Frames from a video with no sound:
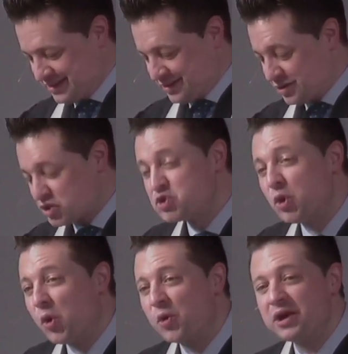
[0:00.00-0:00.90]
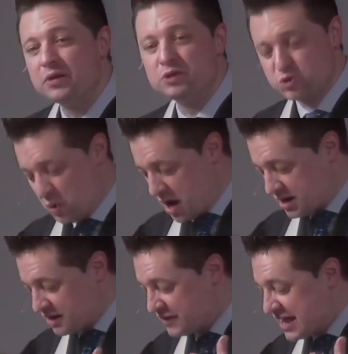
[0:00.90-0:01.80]
Her story was one
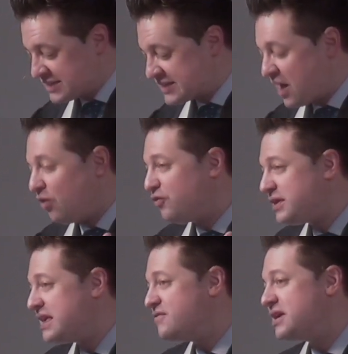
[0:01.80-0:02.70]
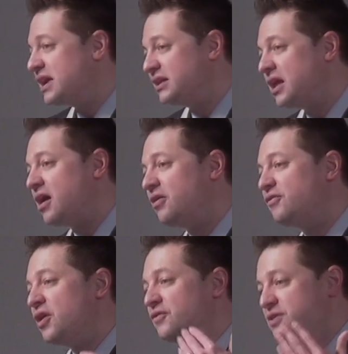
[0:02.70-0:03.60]
of self giving love
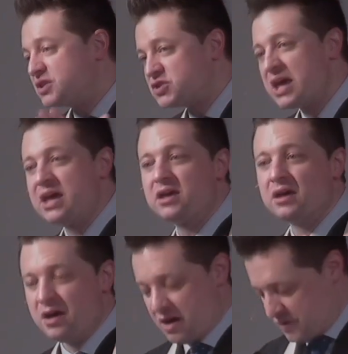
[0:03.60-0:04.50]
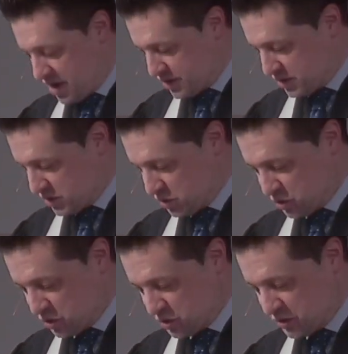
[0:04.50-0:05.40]
for the sake of others.